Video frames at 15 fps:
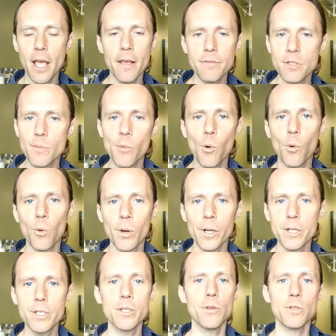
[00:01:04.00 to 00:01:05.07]
have some
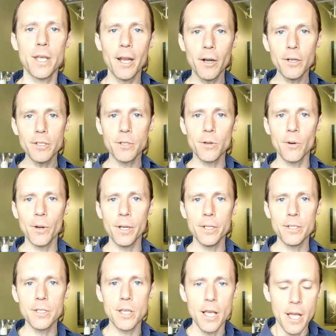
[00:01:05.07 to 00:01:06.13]
orange, those
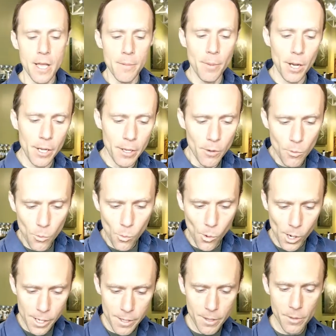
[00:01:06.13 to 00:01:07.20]
carotenoids, but
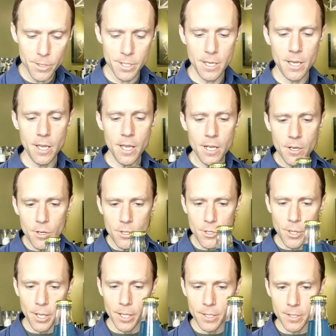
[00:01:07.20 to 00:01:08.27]
one of those key
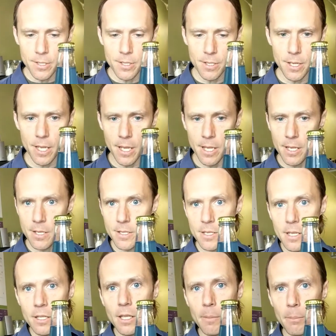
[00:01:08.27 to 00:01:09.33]
nutrients is
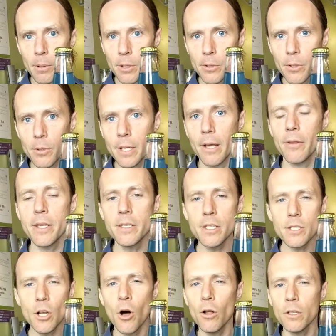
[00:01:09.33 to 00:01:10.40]
the blue. Now this
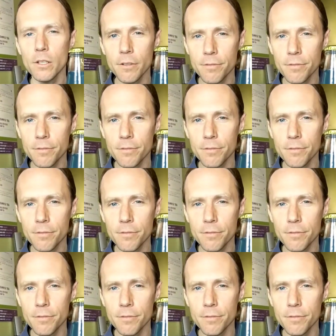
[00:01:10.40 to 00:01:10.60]
is called